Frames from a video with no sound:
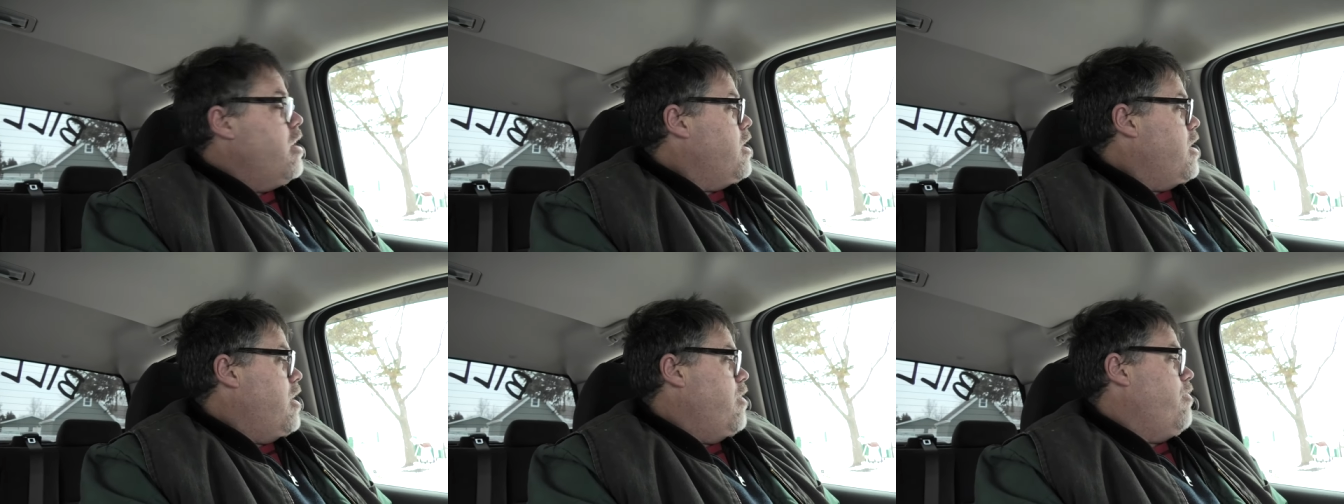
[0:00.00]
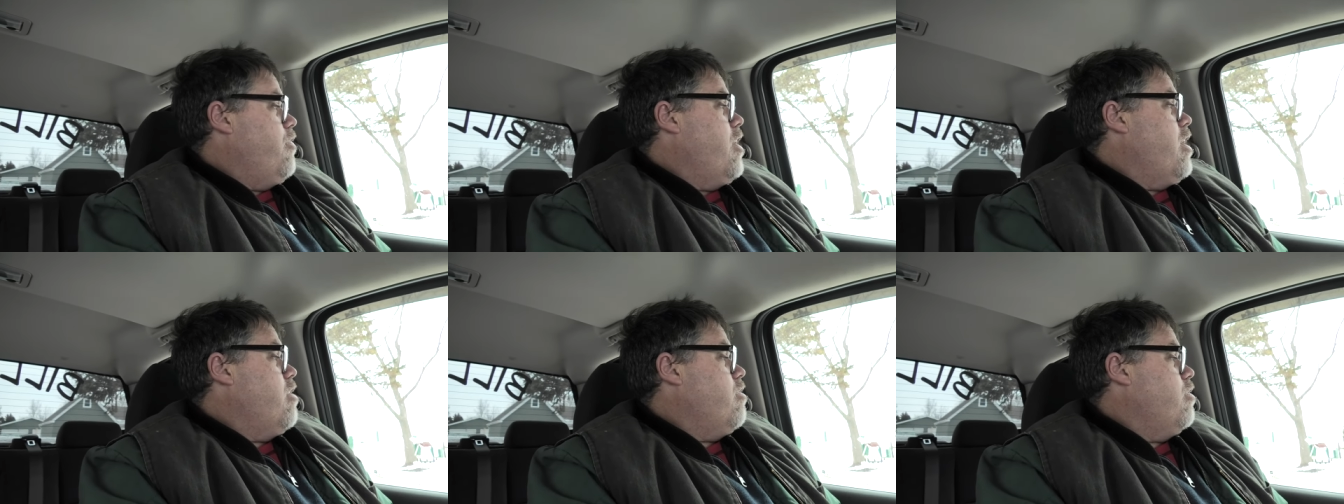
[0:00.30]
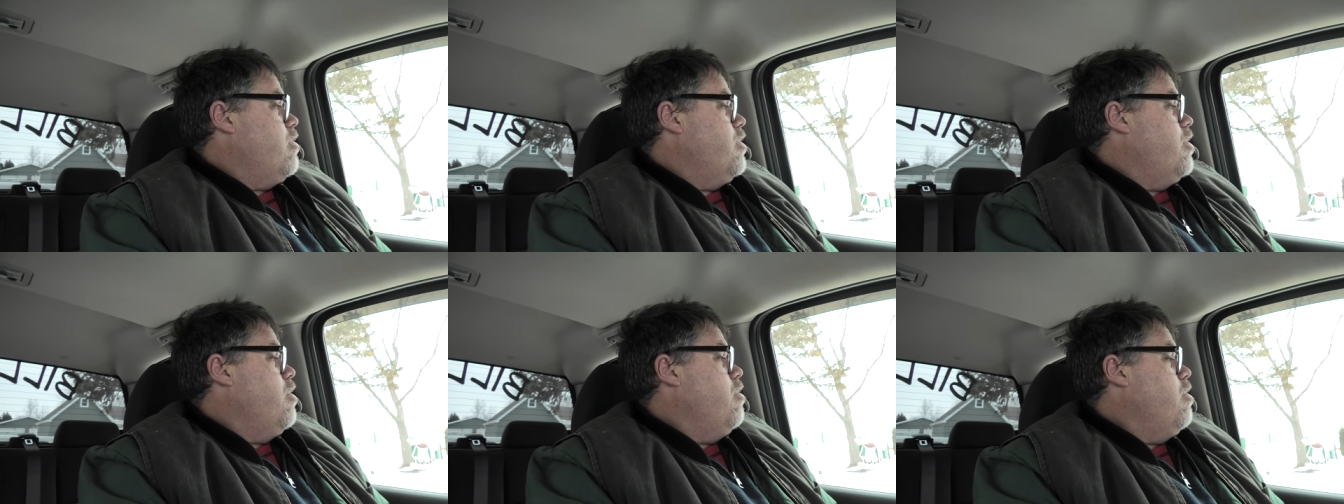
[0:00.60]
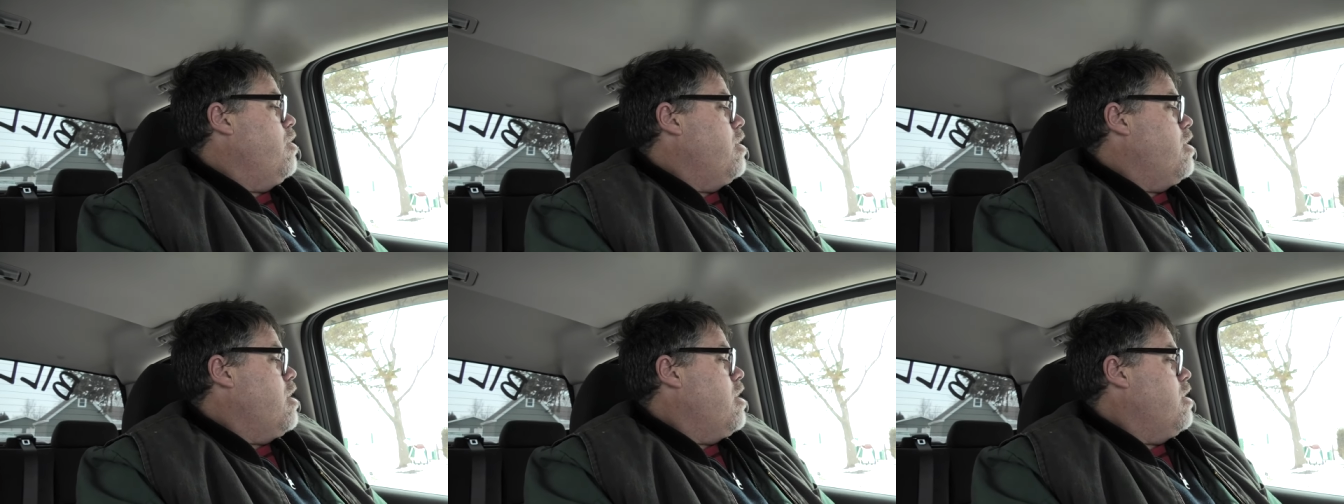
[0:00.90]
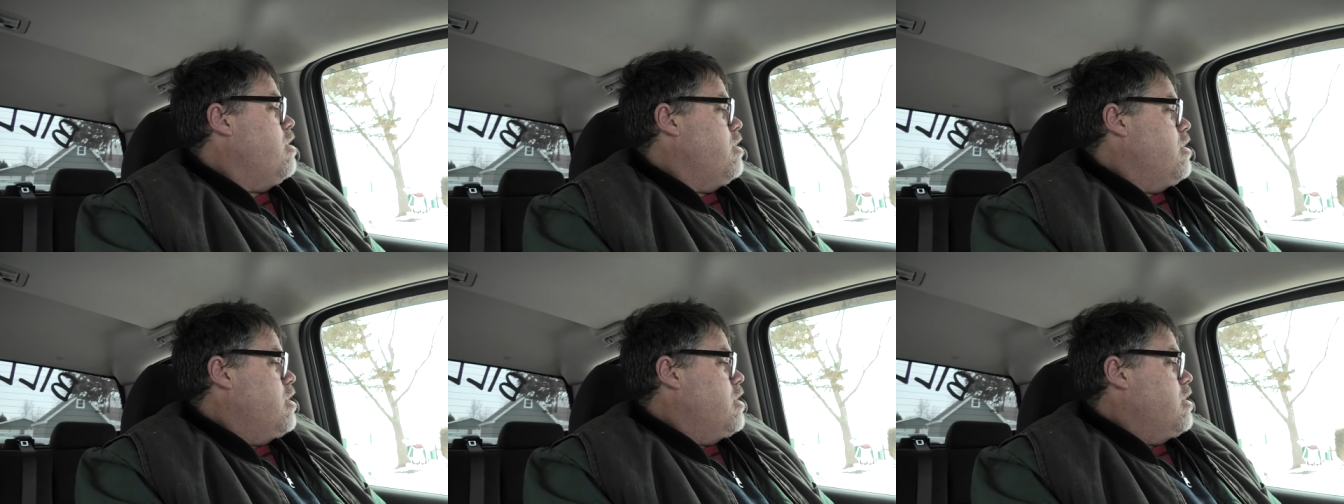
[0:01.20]
And thanks for tuning
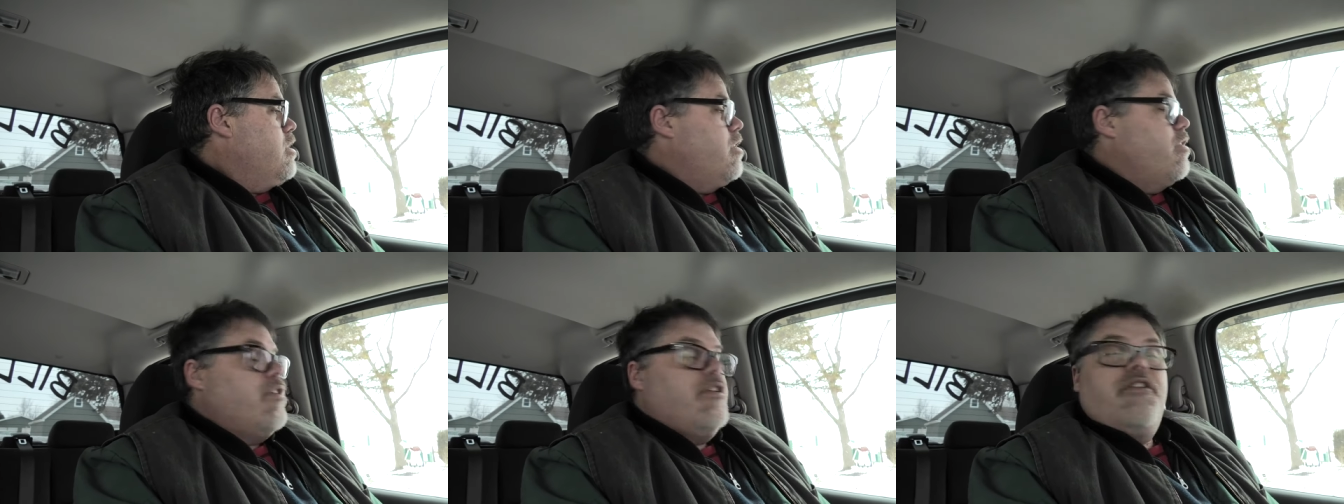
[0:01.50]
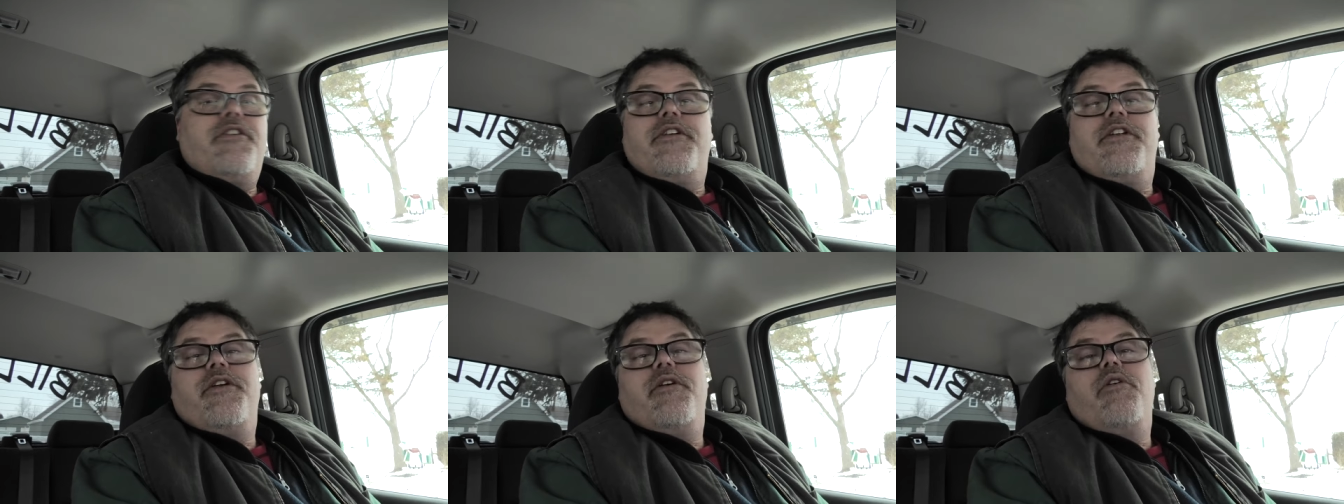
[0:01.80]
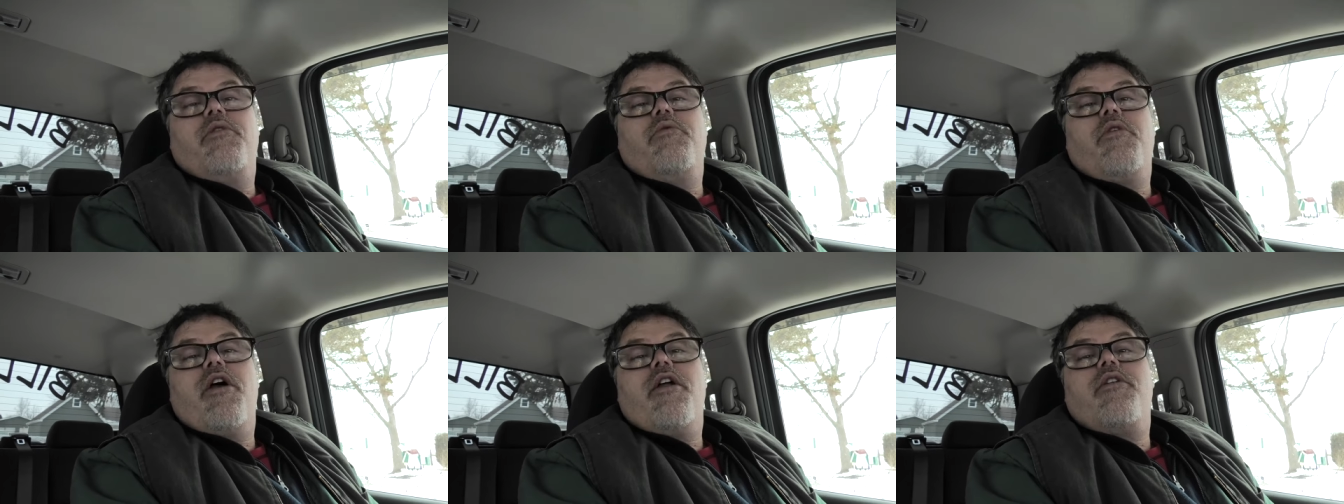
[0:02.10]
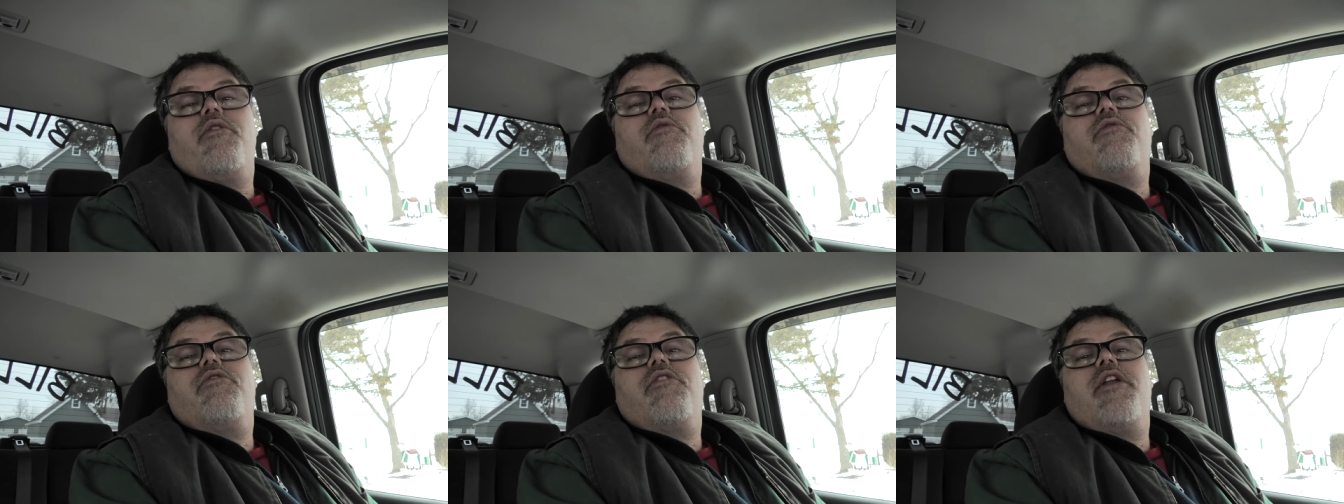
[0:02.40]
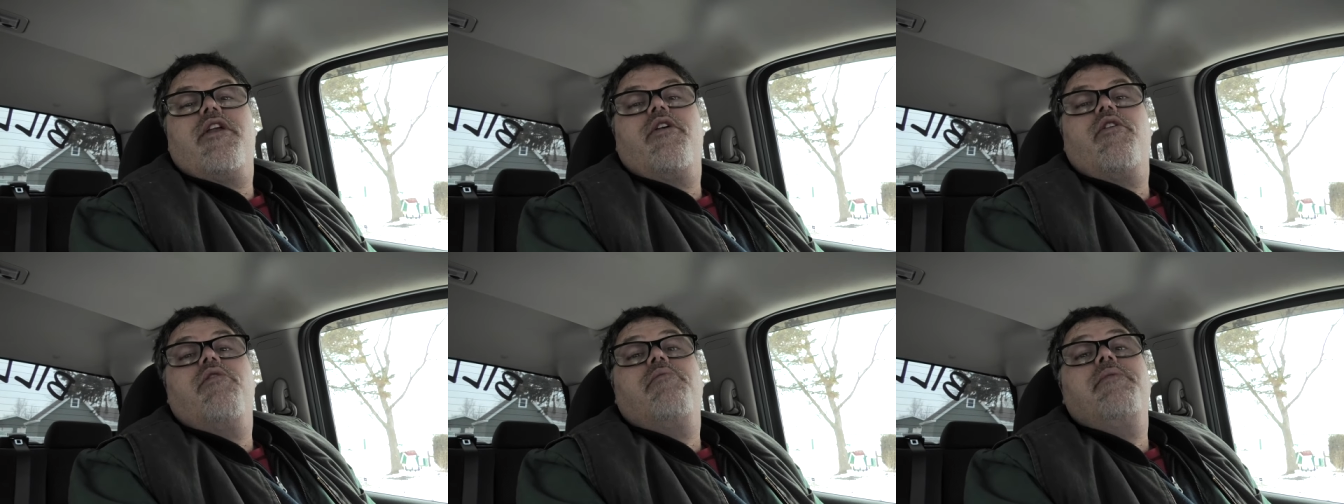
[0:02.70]
in to the dirty old rotten old
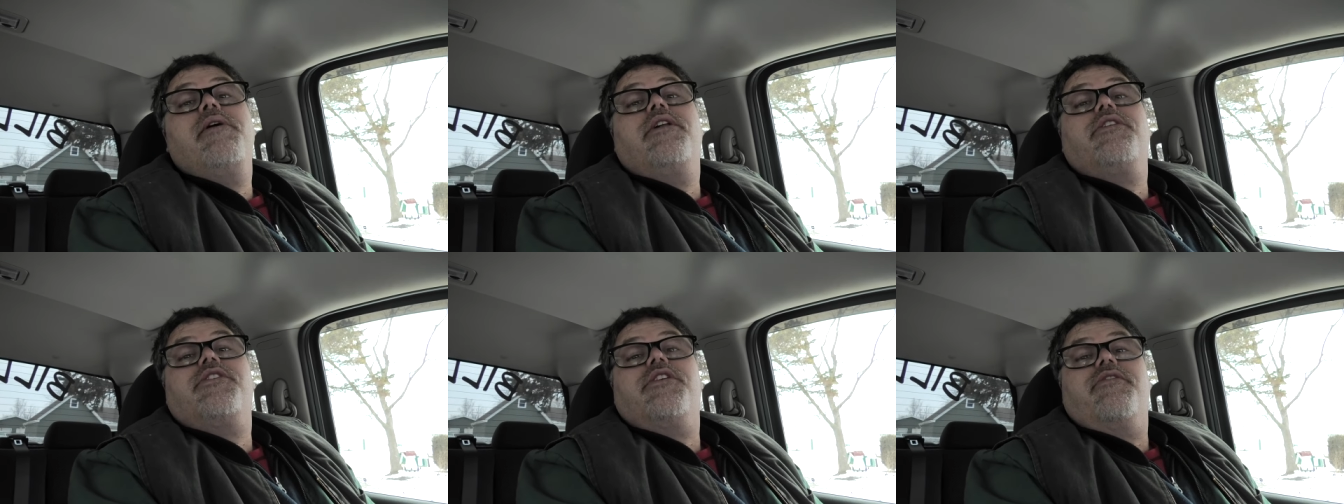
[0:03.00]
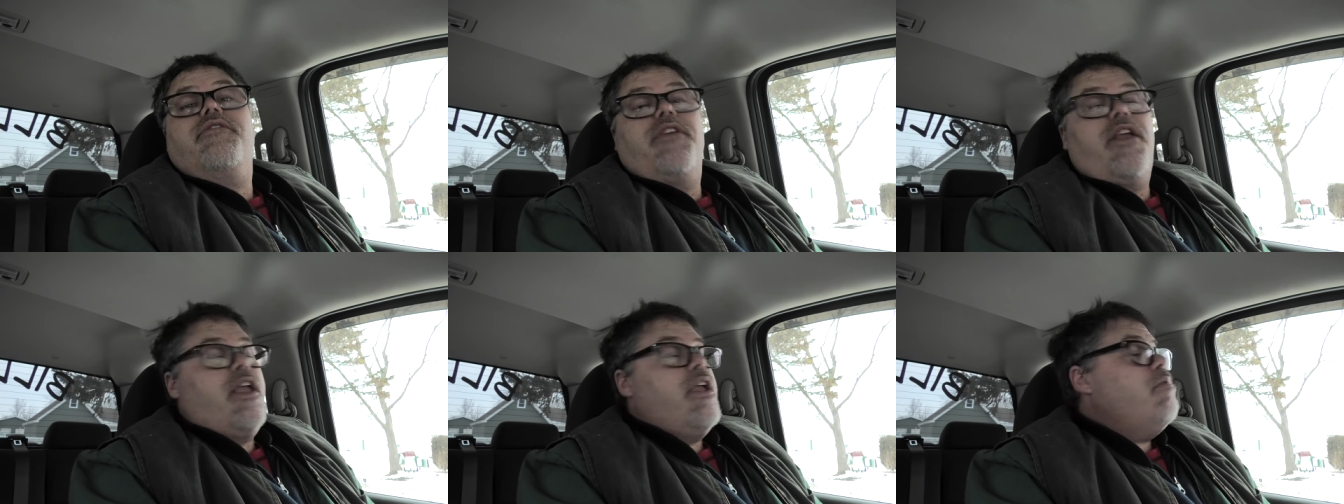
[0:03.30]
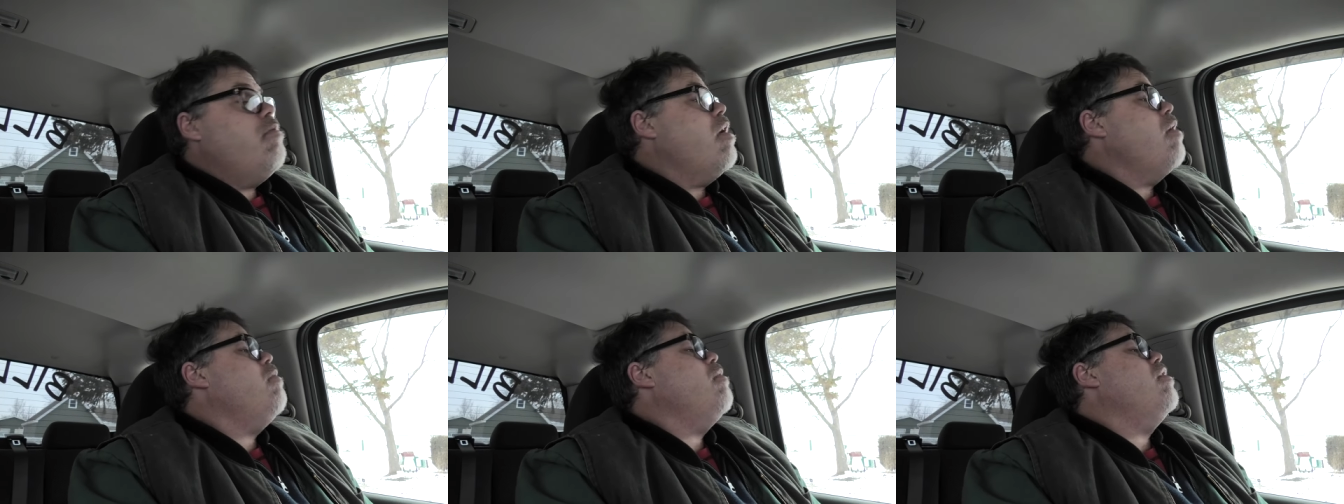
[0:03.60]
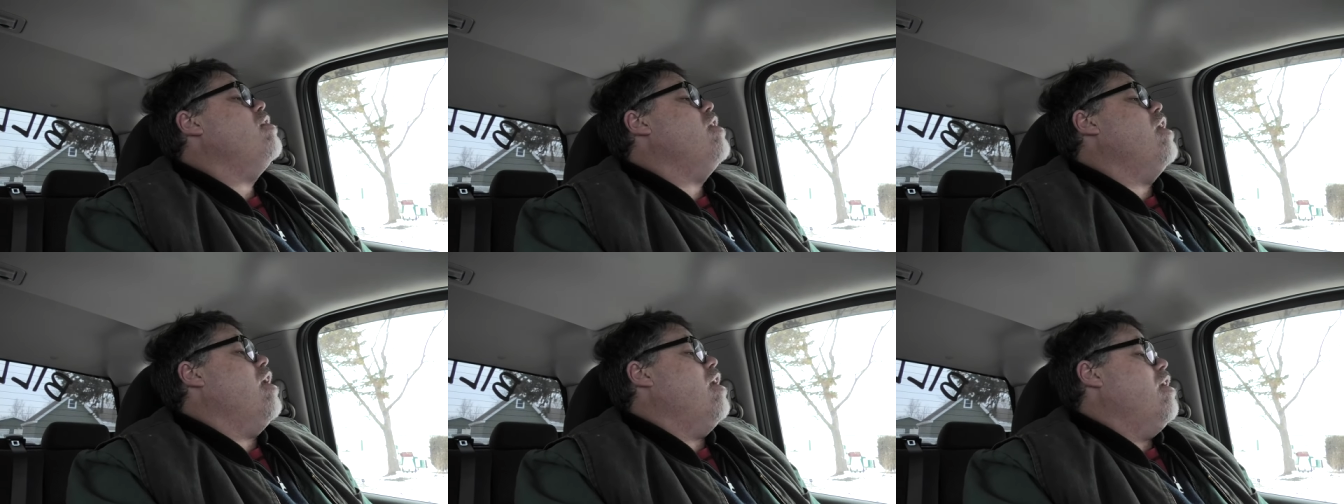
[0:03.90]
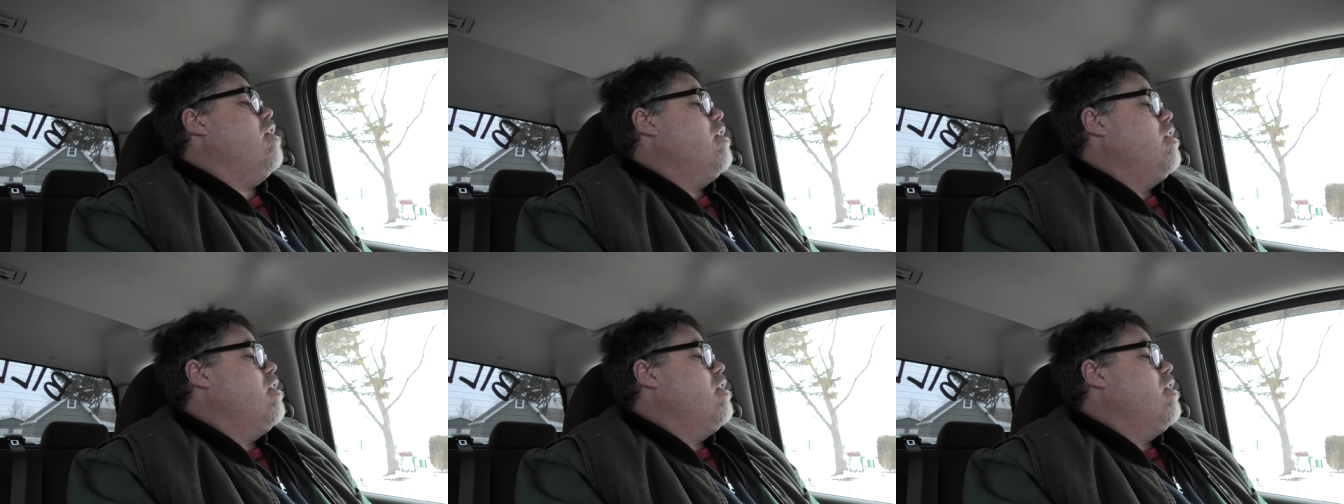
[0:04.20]
stinky old BillSiff. Hey, why wouldn't you?